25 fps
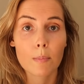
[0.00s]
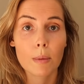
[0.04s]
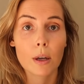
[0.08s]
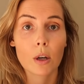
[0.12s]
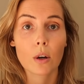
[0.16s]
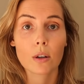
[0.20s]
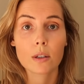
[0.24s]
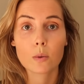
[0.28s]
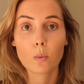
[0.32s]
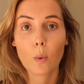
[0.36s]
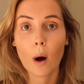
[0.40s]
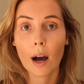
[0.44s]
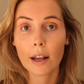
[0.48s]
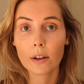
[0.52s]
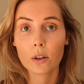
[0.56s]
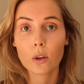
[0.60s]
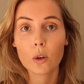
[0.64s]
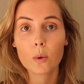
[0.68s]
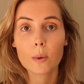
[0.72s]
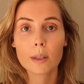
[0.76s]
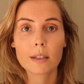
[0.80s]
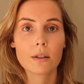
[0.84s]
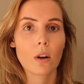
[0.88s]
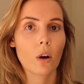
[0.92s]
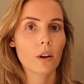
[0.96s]
because one
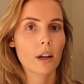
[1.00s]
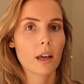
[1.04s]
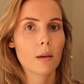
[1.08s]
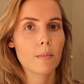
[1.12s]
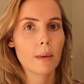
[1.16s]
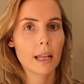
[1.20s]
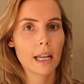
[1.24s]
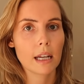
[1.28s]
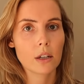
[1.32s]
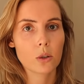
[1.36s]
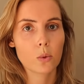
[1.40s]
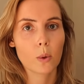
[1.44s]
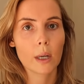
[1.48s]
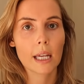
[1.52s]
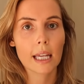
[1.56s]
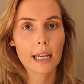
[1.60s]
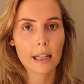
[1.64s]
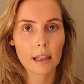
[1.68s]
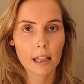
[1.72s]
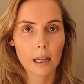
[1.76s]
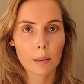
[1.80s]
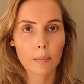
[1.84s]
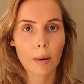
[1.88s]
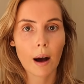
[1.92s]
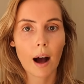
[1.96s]
who is not committing to a
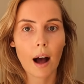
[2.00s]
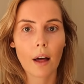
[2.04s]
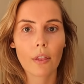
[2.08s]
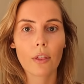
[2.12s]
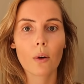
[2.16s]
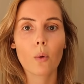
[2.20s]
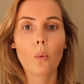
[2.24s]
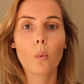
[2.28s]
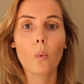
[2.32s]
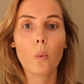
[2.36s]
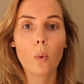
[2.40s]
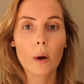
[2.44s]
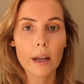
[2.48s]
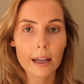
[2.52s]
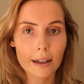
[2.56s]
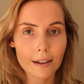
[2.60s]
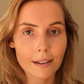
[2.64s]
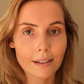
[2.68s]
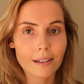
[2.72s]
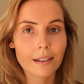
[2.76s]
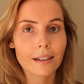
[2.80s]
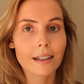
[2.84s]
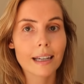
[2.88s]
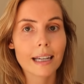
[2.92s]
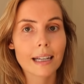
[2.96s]
healing path
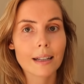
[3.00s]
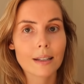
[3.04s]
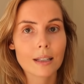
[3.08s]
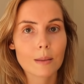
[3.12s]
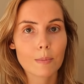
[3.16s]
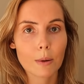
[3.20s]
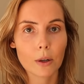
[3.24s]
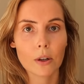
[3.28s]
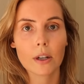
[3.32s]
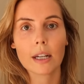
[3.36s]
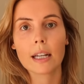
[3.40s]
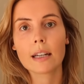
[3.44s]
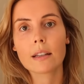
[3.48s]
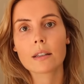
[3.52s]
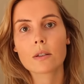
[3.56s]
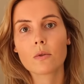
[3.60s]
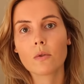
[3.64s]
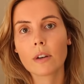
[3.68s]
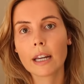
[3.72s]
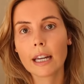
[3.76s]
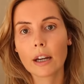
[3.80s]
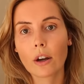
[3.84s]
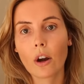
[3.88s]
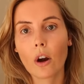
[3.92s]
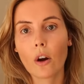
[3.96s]
will experience
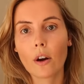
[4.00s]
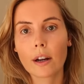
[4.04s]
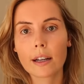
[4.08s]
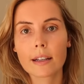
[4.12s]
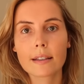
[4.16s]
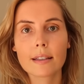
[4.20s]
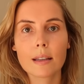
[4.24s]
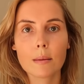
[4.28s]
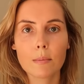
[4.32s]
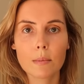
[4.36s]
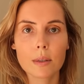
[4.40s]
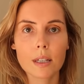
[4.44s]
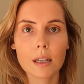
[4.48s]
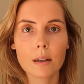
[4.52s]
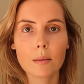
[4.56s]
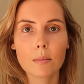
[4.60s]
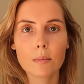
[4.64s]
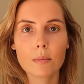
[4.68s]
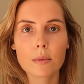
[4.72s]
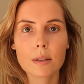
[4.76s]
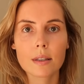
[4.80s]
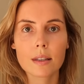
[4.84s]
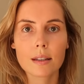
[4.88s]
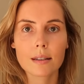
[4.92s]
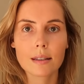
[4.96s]
reoccurring
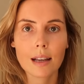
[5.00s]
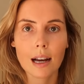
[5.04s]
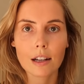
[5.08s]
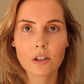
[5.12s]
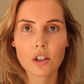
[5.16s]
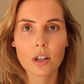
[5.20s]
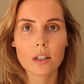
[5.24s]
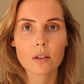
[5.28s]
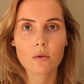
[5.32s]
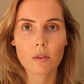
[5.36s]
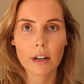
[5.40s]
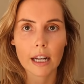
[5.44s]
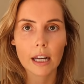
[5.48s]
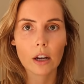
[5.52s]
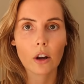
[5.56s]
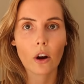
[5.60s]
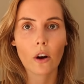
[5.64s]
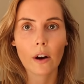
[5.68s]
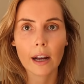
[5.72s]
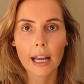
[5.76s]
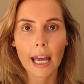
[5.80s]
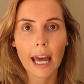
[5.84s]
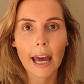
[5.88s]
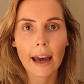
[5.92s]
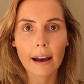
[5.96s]
symptoms such as
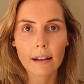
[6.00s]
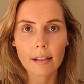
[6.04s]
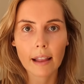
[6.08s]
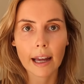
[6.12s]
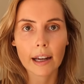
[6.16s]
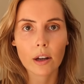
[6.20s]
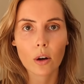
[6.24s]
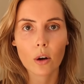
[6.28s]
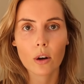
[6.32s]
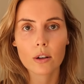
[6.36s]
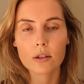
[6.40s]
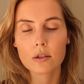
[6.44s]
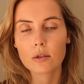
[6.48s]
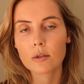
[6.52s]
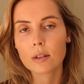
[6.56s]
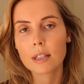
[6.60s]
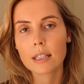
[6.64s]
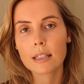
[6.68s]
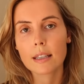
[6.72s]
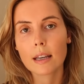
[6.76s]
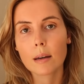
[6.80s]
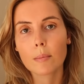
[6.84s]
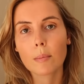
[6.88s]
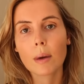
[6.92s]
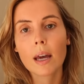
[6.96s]
reoccurring hair like
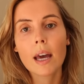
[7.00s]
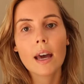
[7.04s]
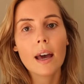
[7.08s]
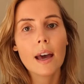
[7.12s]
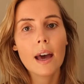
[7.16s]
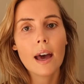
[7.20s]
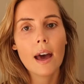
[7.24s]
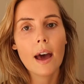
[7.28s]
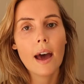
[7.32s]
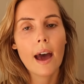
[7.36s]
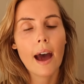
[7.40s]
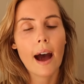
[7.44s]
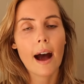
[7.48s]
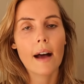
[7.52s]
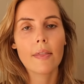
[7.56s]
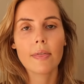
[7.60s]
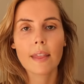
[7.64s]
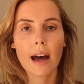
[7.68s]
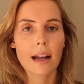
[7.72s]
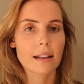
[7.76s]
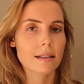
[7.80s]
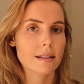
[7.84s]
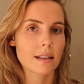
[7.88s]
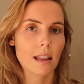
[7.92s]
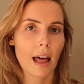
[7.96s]
hirsutism and
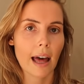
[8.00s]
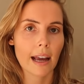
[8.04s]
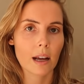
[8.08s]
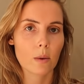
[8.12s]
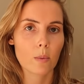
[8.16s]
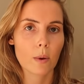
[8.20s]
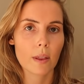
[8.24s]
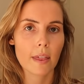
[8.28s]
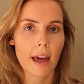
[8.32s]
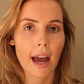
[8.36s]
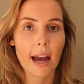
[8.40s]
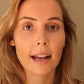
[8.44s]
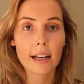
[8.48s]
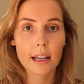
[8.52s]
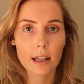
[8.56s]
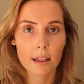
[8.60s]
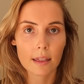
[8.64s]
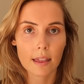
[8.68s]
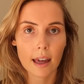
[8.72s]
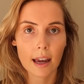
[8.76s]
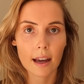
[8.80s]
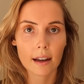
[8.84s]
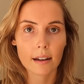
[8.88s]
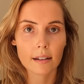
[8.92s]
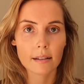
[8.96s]
that's like with
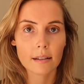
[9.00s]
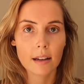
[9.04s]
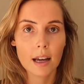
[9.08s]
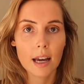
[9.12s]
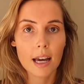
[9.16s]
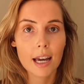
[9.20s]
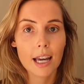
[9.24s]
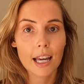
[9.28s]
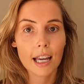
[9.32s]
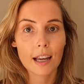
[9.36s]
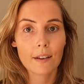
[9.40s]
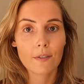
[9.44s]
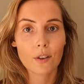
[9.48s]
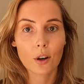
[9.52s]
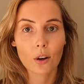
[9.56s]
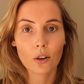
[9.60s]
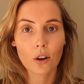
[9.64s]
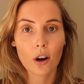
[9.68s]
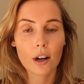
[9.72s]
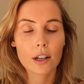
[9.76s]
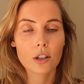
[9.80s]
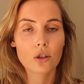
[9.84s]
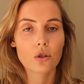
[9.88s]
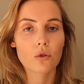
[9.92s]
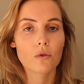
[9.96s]
anything if you're
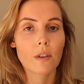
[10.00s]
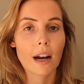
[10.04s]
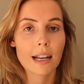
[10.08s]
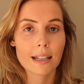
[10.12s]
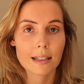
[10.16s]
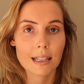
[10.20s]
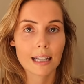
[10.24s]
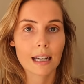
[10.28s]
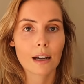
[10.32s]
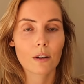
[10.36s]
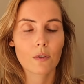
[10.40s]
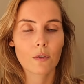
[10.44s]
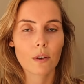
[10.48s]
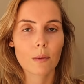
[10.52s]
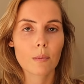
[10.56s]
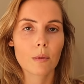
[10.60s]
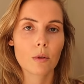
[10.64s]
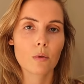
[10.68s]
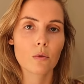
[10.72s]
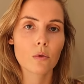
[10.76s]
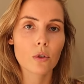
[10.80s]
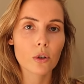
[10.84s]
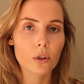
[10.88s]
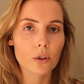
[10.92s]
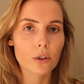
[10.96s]
not addressing it from
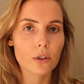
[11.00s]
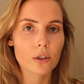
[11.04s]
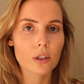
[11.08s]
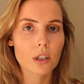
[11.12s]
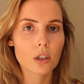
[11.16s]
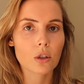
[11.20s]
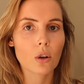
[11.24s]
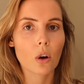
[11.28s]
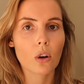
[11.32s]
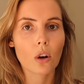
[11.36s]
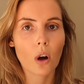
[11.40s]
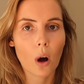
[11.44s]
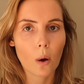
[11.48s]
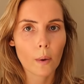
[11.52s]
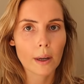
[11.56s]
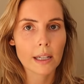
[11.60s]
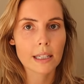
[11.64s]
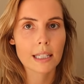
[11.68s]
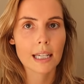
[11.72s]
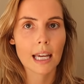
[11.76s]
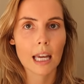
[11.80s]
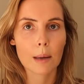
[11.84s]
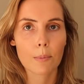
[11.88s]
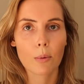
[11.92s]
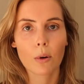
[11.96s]
the root, you're going
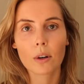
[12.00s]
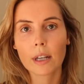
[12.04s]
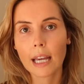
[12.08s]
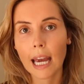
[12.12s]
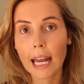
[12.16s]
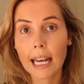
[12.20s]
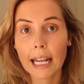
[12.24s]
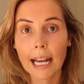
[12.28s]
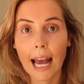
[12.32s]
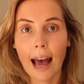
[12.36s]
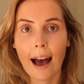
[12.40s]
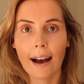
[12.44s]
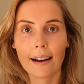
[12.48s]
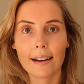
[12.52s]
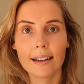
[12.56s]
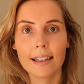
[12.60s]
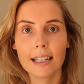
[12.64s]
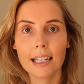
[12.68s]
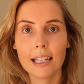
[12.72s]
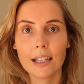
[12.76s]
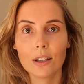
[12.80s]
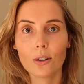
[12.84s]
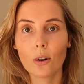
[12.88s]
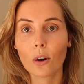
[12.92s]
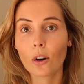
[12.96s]
to keep on getting
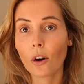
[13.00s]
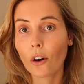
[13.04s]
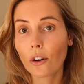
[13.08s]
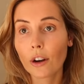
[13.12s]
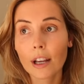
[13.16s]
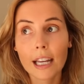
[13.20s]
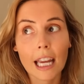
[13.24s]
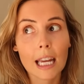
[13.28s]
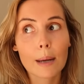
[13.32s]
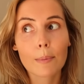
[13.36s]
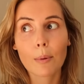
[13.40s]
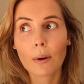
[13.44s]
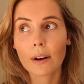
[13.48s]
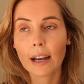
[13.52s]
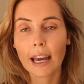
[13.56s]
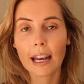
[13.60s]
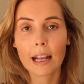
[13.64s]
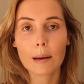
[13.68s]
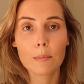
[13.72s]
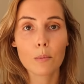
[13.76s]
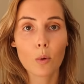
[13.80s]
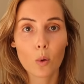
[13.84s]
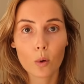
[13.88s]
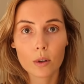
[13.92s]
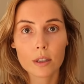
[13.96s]
acne. You're going to keep on
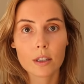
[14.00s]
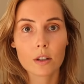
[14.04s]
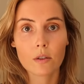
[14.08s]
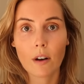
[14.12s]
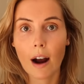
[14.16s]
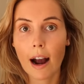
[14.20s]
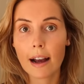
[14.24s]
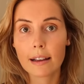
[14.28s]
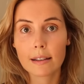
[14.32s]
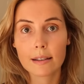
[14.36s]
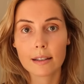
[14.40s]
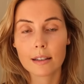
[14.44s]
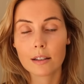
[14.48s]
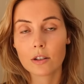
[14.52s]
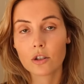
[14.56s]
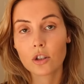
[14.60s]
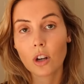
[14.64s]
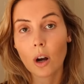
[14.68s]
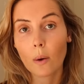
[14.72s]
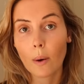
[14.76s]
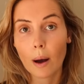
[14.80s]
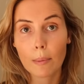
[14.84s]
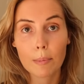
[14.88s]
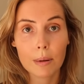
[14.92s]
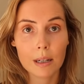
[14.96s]
getting more psoriasis
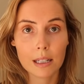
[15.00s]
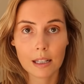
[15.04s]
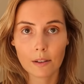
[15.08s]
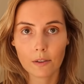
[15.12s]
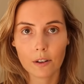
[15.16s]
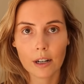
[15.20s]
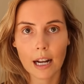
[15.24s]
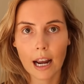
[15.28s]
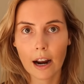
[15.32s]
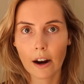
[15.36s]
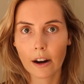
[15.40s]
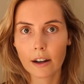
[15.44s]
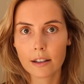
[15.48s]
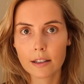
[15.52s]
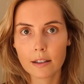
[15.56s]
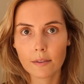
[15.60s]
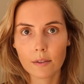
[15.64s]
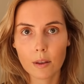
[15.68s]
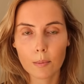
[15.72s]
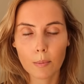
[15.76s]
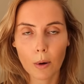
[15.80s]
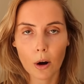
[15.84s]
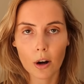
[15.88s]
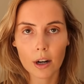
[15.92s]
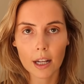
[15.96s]
show up in different areas of
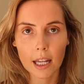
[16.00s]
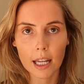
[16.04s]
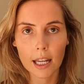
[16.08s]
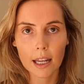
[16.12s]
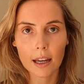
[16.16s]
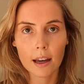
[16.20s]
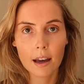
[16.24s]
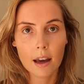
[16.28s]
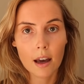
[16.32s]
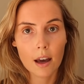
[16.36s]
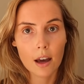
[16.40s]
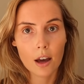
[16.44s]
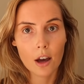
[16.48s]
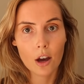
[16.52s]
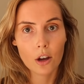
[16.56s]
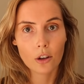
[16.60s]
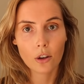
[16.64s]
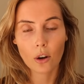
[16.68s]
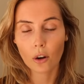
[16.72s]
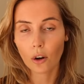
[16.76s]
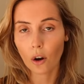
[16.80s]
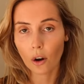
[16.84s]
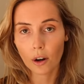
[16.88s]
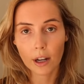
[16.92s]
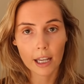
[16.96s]
the body.
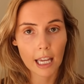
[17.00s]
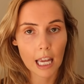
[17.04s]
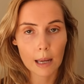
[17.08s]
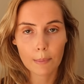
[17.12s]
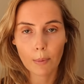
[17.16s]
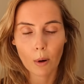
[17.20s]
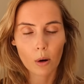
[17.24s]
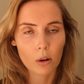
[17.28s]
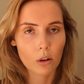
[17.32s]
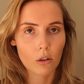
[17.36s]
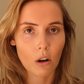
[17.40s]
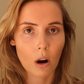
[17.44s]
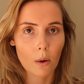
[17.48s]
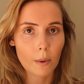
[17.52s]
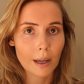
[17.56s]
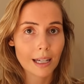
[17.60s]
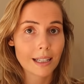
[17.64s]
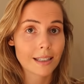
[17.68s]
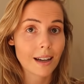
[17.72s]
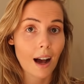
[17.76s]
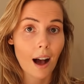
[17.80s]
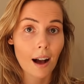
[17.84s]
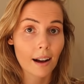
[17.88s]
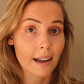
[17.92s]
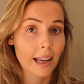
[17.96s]
You're going to keep on growing
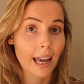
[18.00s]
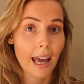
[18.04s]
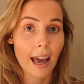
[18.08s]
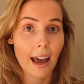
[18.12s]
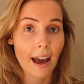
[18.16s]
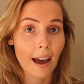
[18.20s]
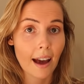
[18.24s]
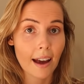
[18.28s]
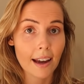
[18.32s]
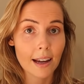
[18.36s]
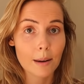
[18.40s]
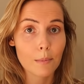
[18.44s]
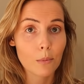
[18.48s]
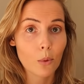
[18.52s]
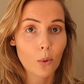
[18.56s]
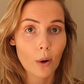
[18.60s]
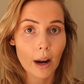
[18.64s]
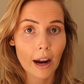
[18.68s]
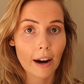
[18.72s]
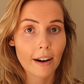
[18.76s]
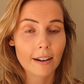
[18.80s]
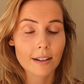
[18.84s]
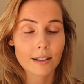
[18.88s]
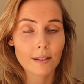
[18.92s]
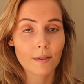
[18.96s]
darker hair in more
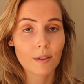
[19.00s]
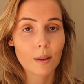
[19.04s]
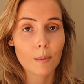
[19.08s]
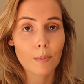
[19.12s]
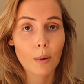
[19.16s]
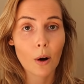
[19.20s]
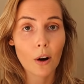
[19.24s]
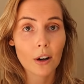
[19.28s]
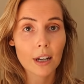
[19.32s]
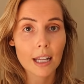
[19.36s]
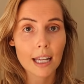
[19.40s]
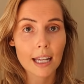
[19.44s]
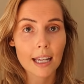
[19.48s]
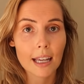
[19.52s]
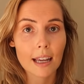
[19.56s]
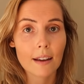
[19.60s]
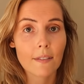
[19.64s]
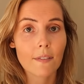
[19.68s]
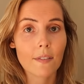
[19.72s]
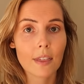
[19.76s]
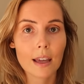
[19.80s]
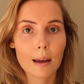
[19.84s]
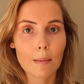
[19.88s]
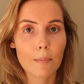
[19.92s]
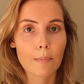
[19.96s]
areas of the body
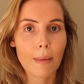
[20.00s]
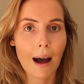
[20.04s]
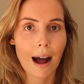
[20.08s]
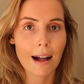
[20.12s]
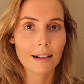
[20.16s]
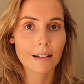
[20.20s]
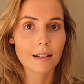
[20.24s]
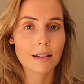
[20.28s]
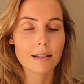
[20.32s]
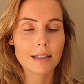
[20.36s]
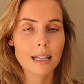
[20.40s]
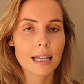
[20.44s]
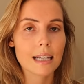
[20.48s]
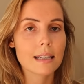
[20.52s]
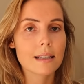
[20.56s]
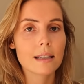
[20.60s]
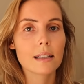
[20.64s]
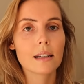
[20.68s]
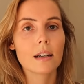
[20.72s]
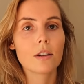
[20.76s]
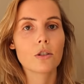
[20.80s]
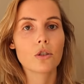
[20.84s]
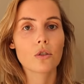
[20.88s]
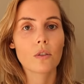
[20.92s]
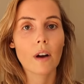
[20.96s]
if the imbalance
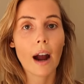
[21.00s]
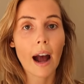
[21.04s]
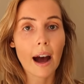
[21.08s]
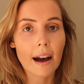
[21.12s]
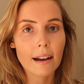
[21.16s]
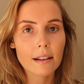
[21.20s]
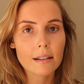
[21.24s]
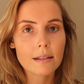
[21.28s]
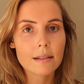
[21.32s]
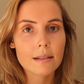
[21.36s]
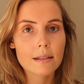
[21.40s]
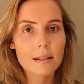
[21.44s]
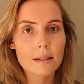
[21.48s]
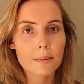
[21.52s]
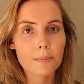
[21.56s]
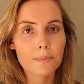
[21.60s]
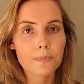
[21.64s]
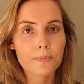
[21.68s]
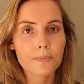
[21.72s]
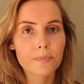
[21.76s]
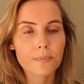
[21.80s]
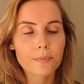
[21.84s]
isn't addressed.